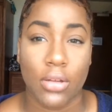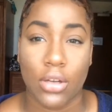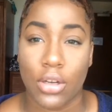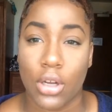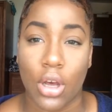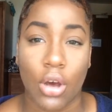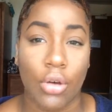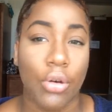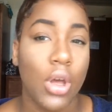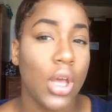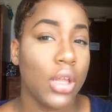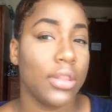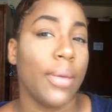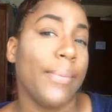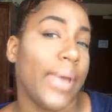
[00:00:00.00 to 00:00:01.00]

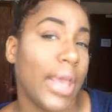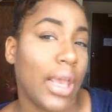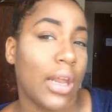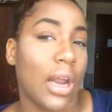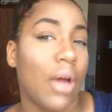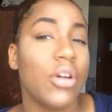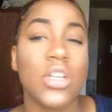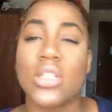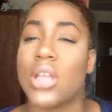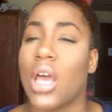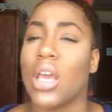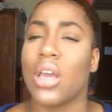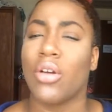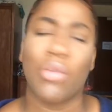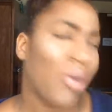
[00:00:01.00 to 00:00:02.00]
the man. I was just
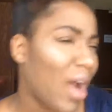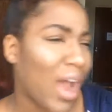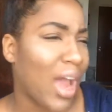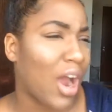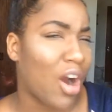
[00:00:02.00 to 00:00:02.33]
like, cry.